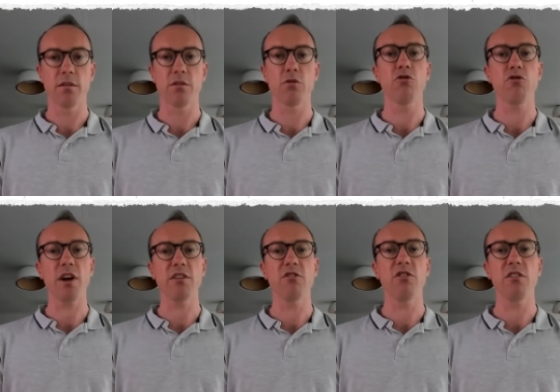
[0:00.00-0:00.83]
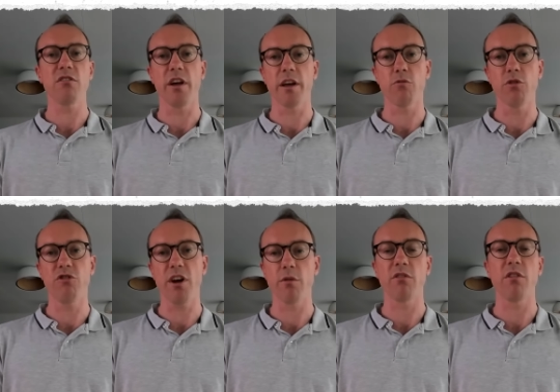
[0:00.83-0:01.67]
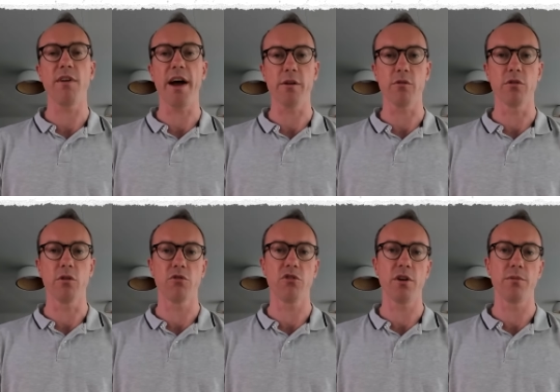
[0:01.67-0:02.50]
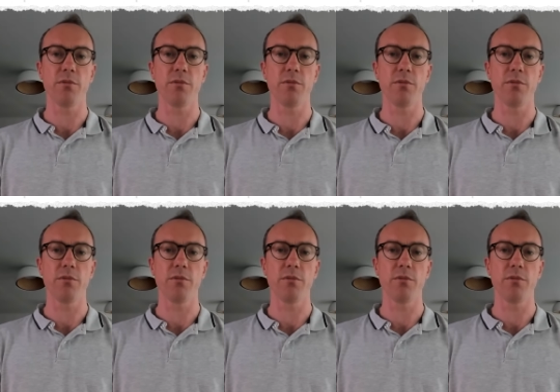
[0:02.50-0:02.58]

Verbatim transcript: through strategies like regenerative agriculture.